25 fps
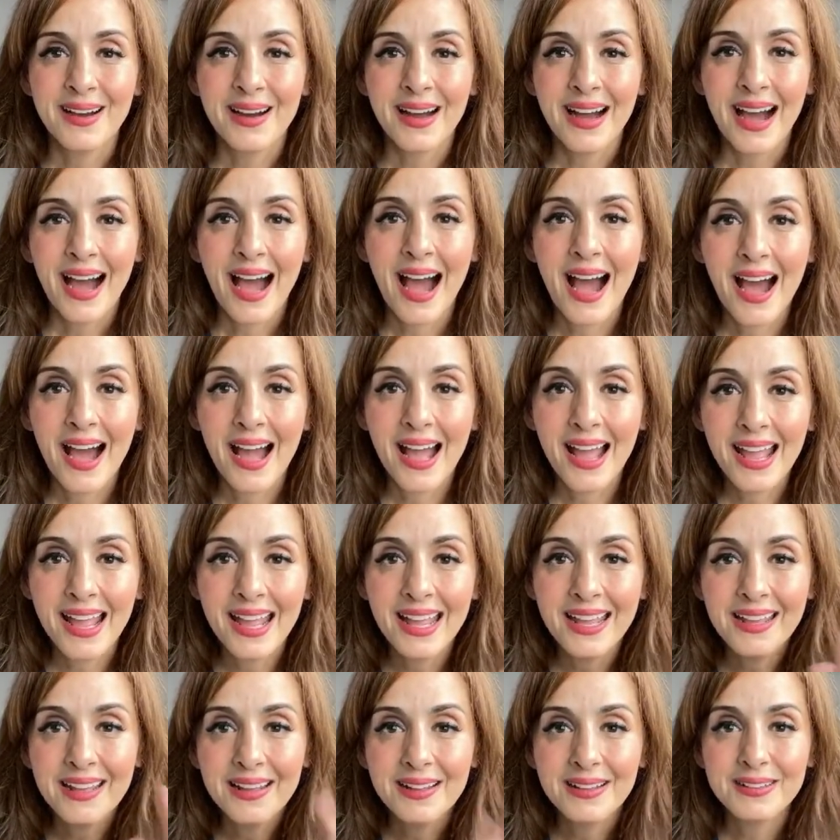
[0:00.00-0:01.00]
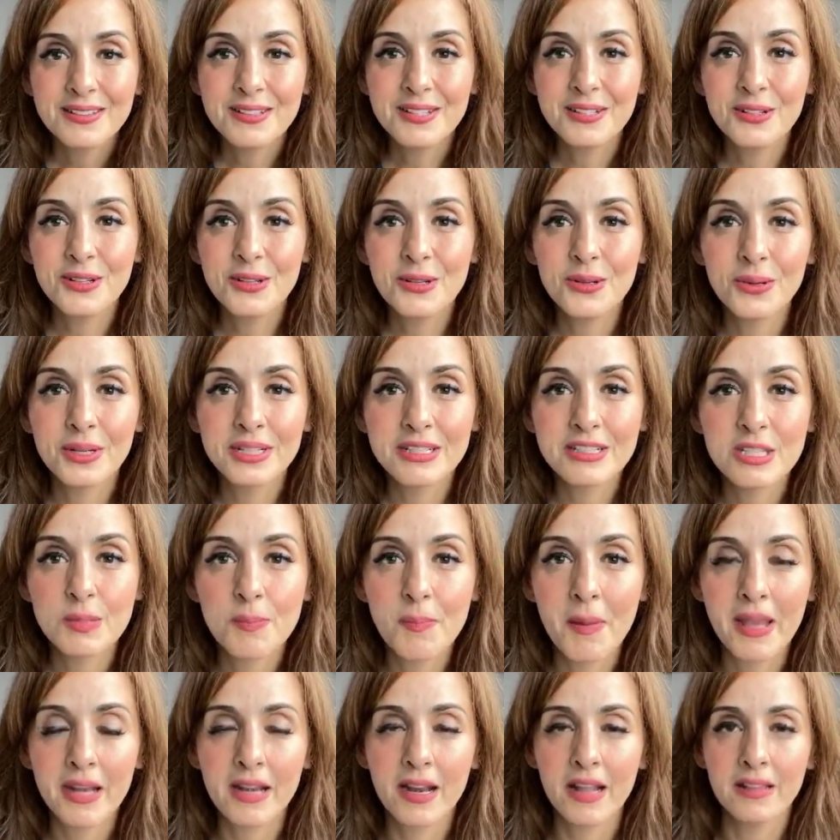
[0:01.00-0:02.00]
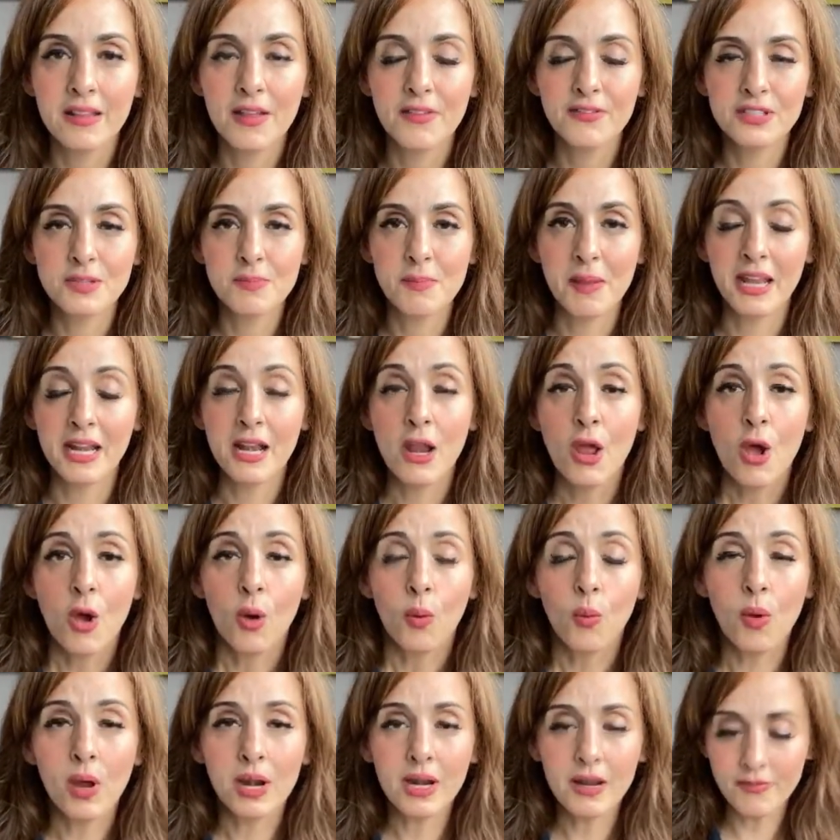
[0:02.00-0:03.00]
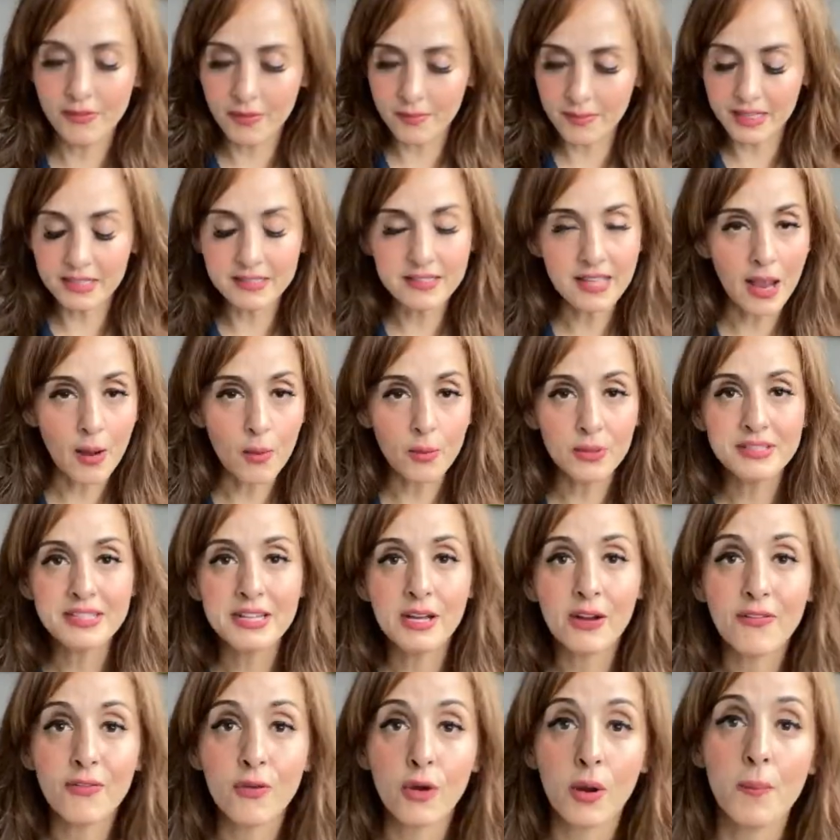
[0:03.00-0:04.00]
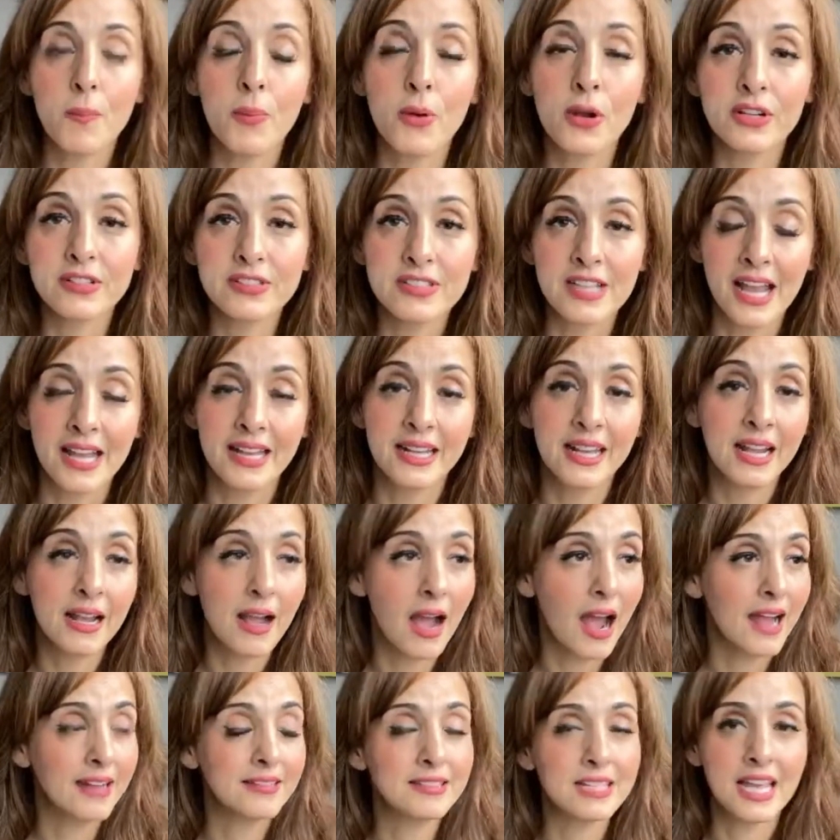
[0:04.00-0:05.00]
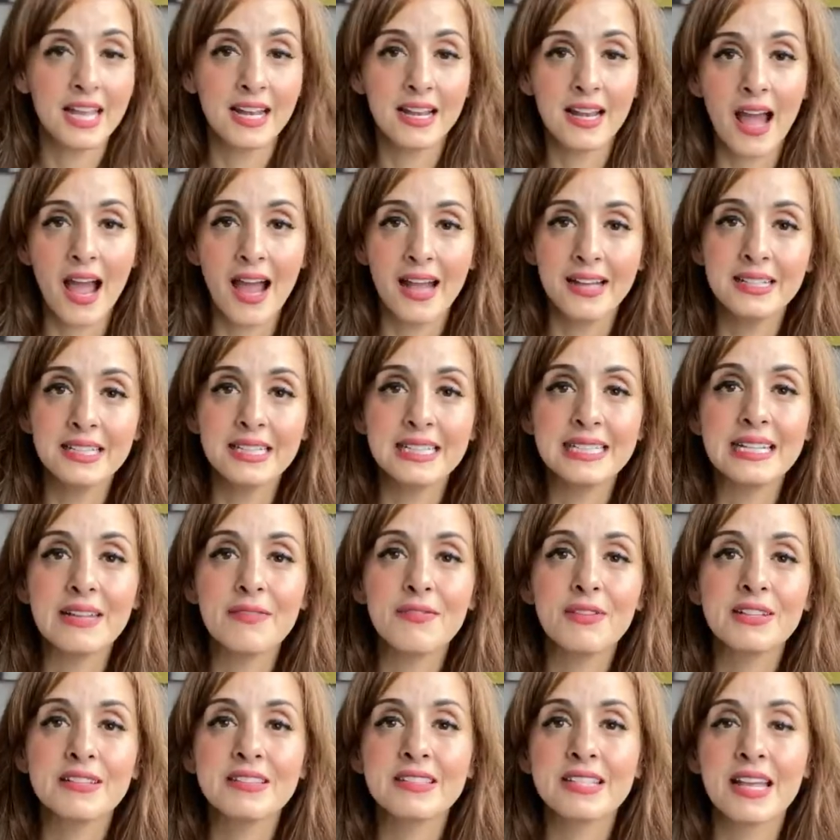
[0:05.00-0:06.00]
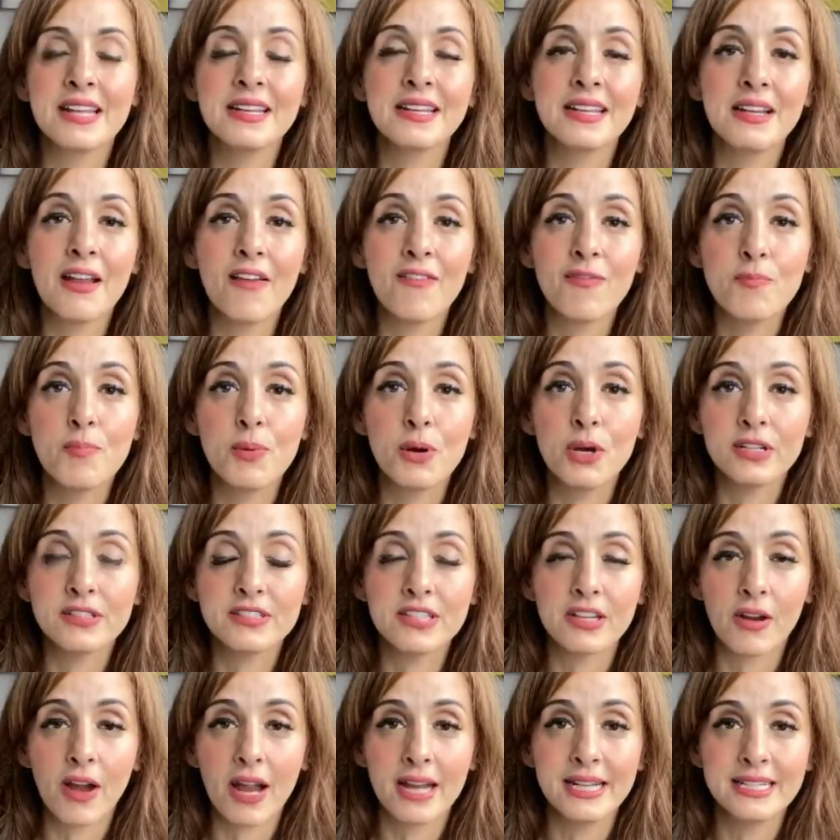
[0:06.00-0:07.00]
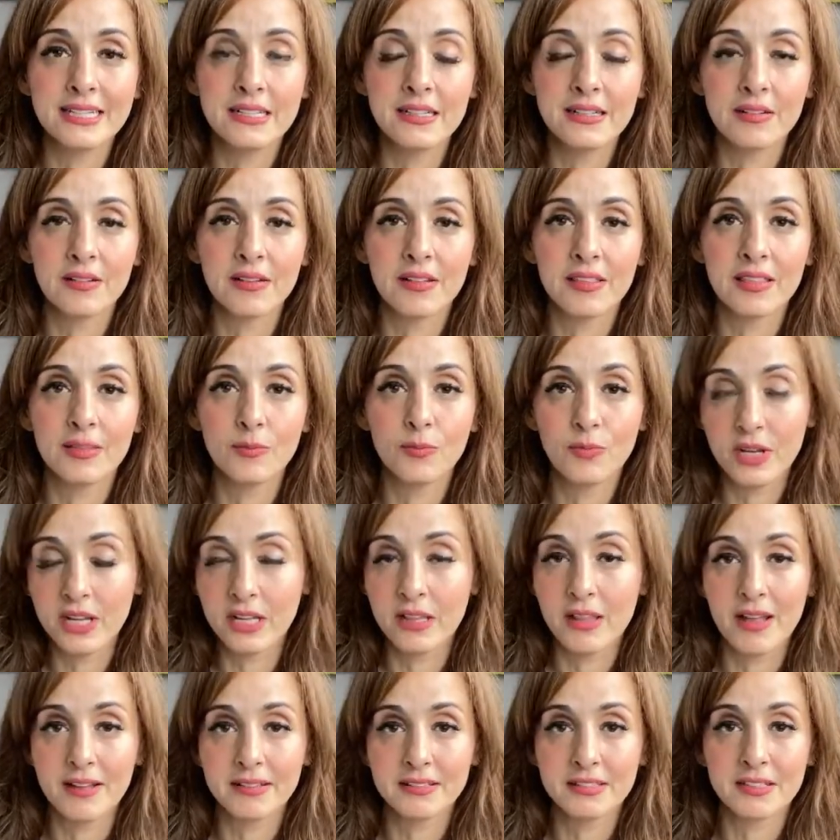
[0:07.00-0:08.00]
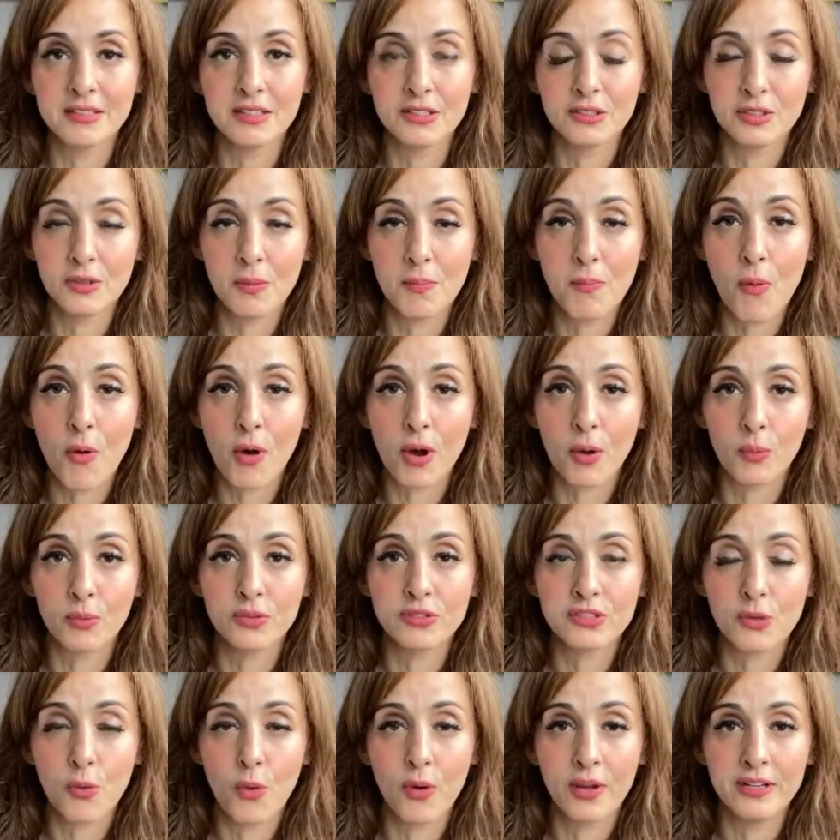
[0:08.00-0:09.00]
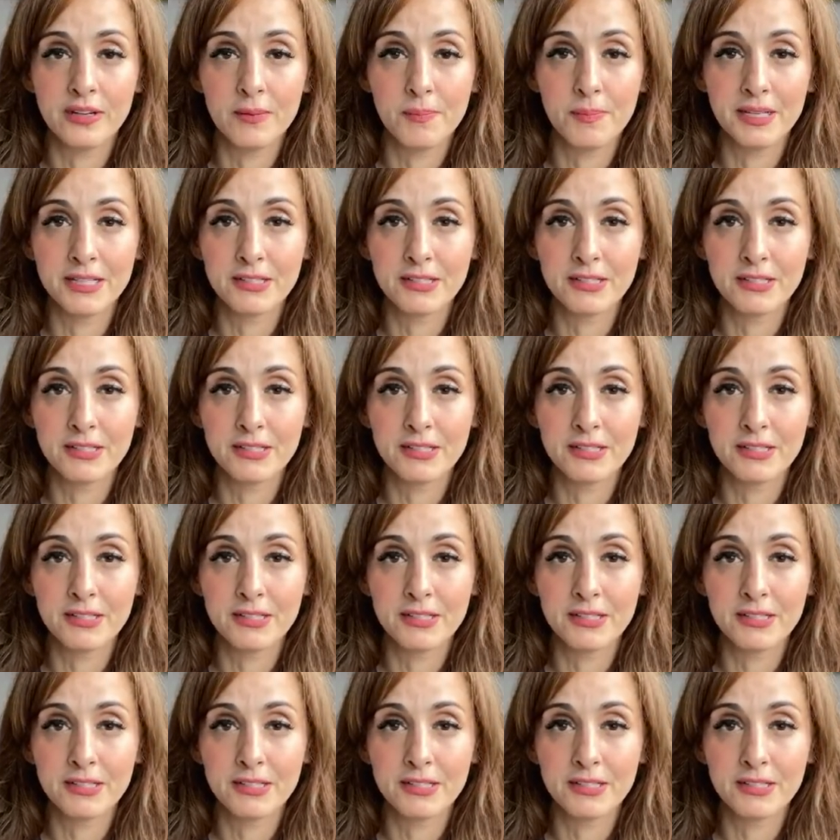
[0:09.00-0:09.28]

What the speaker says: hi to you in Spain. I love Spain. One of them is I was here for a book signing, guys, and I didn't even send enough books here. I didn't realize that the support was going to be